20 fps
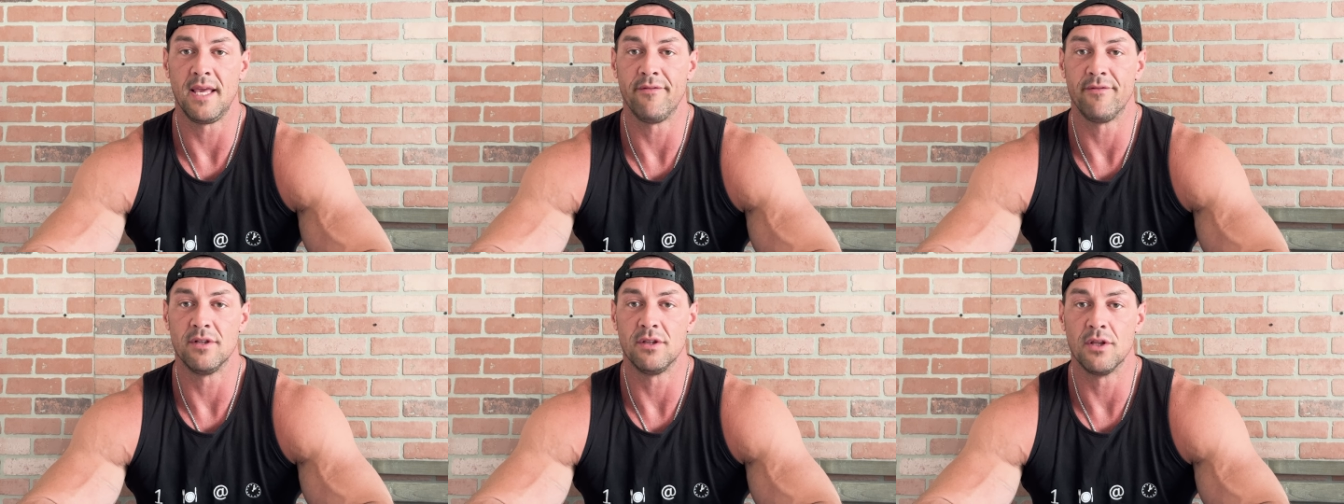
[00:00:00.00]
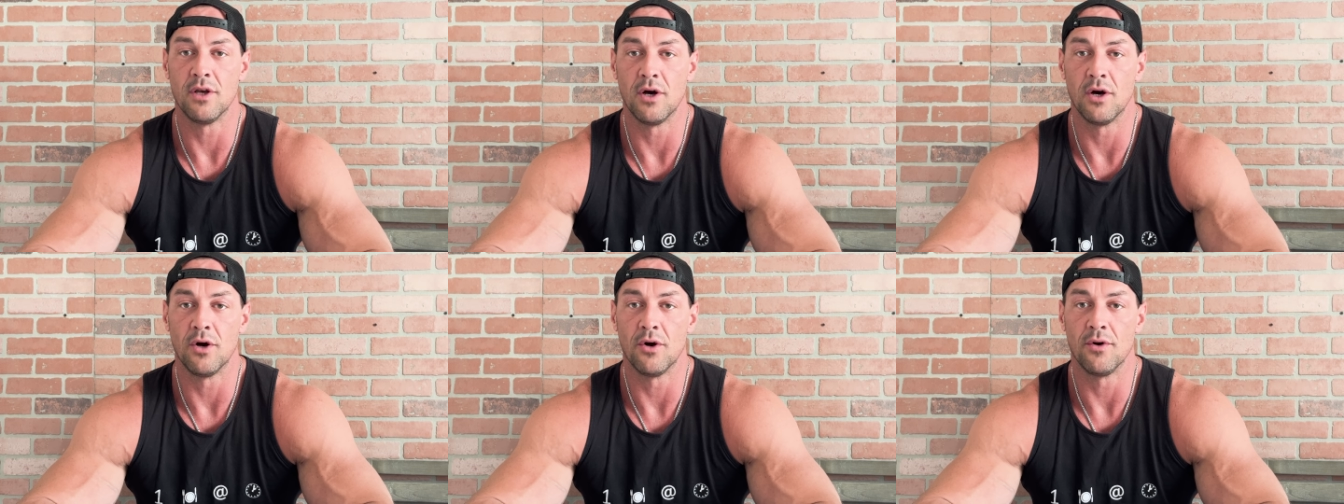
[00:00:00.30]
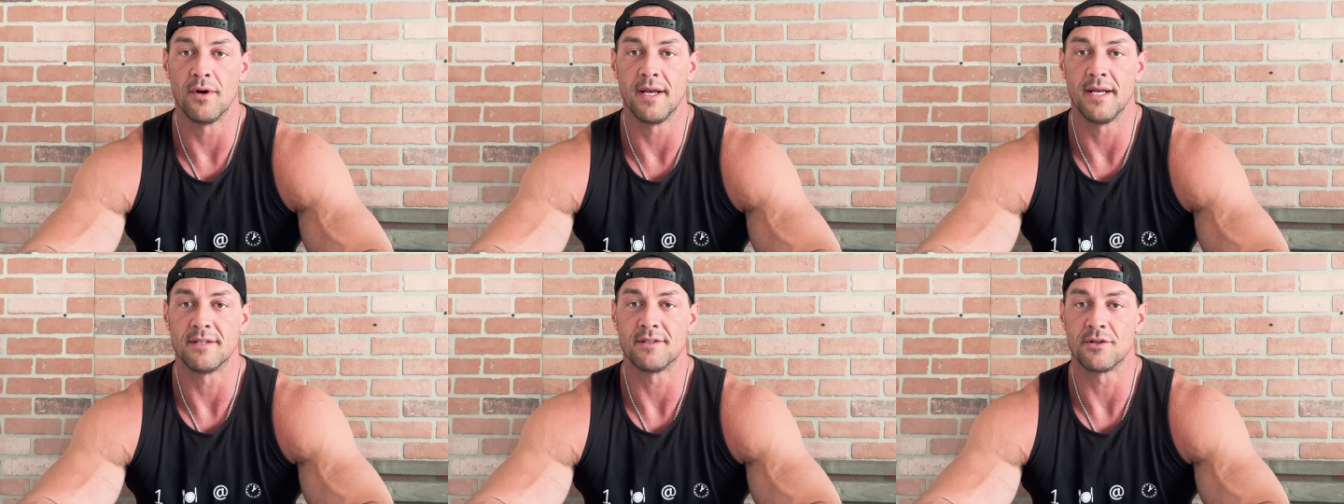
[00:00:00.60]
even
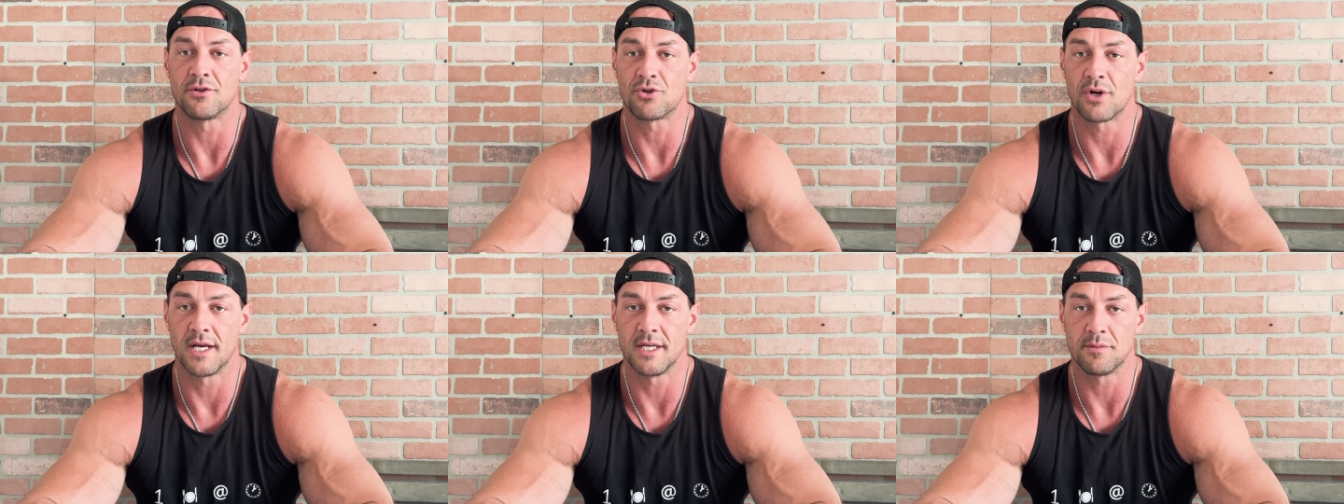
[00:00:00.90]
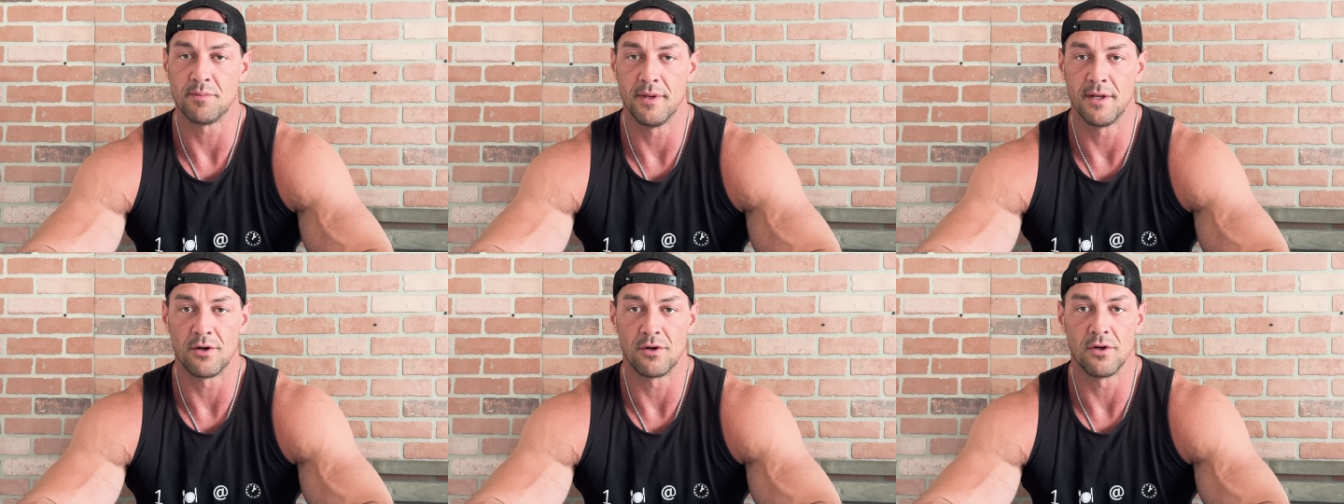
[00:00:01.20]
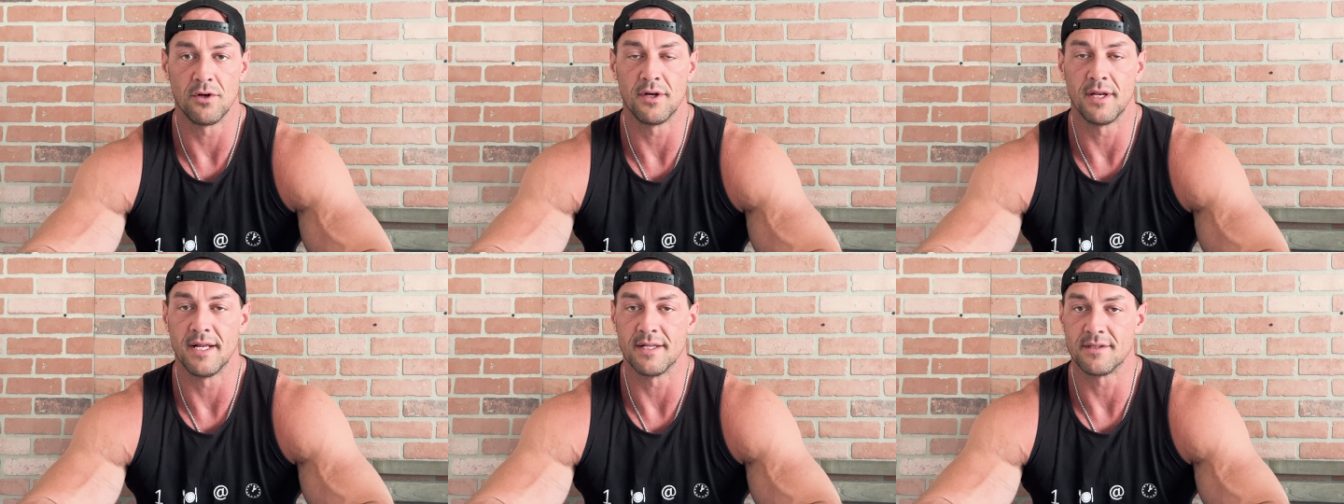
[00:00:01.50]
though it's a trace
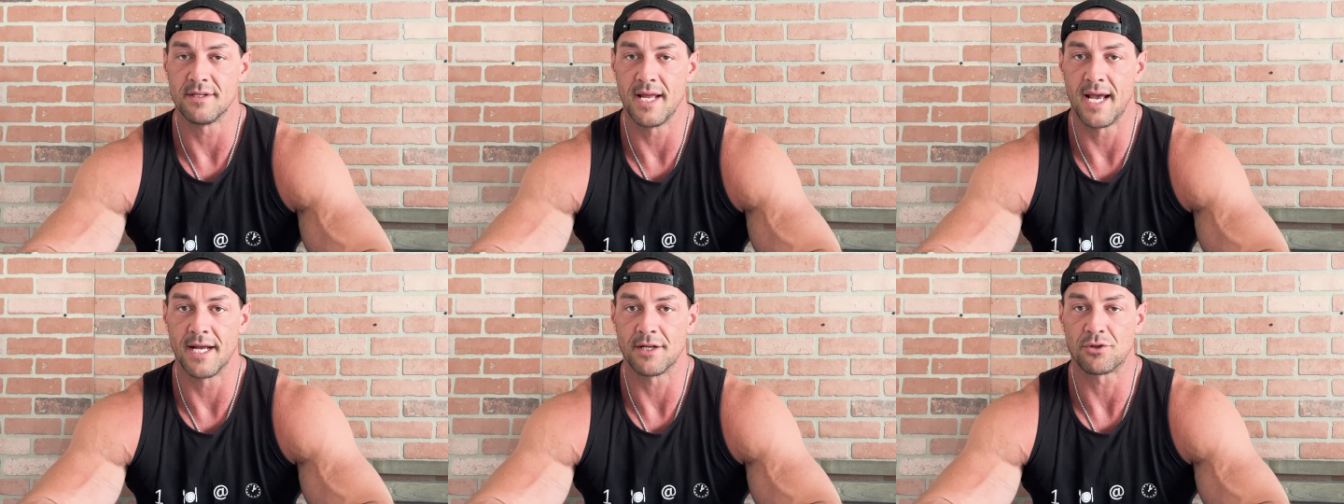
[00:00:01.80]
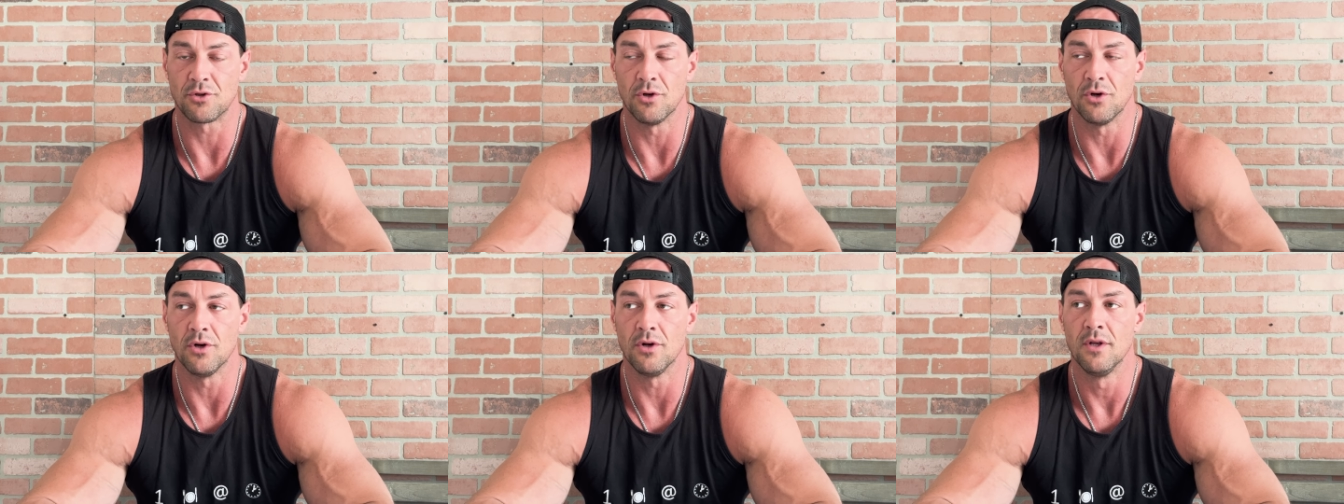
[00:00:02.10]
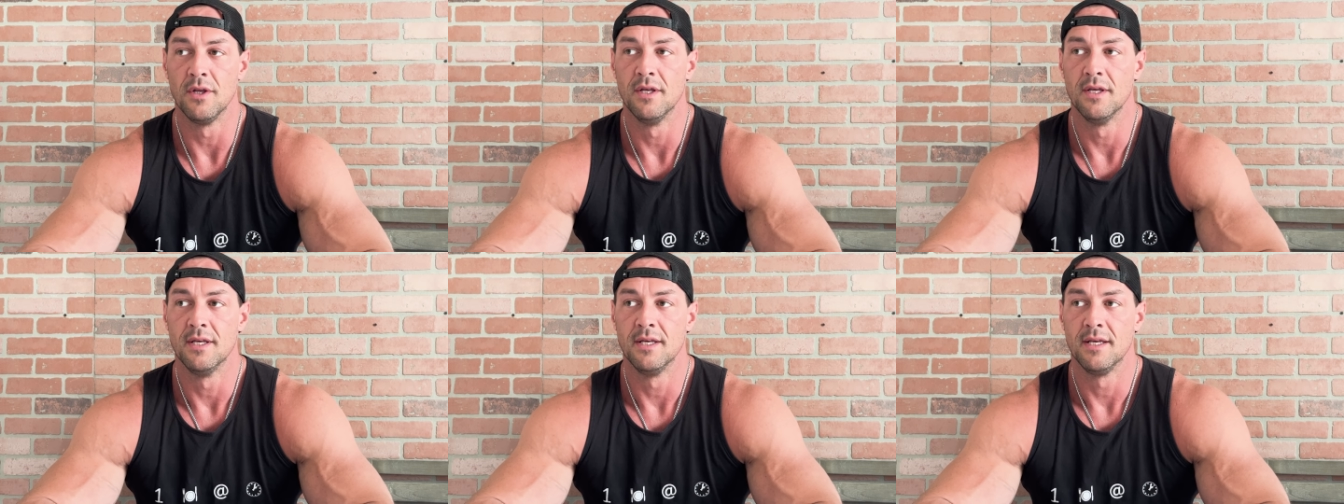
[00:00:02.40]
mineral and it's natural.